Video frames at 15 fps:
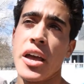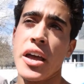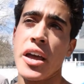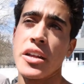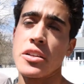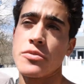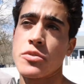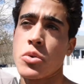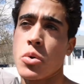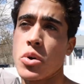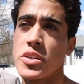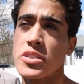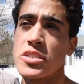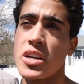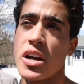And of
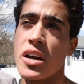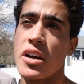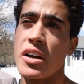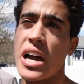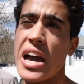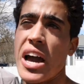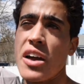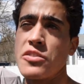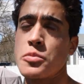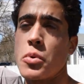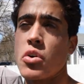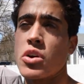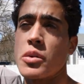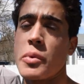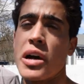course, I've
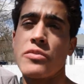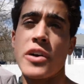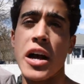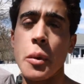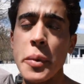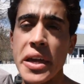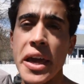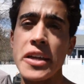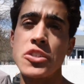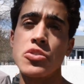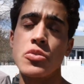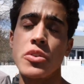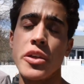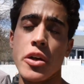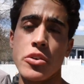spoken about vitamin
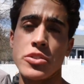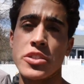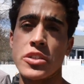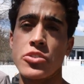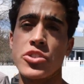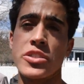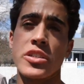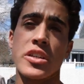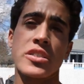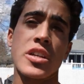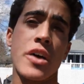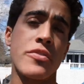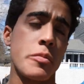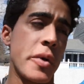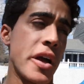K2, the other synergistic
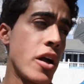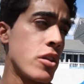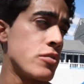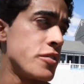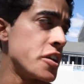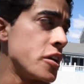stuff in my other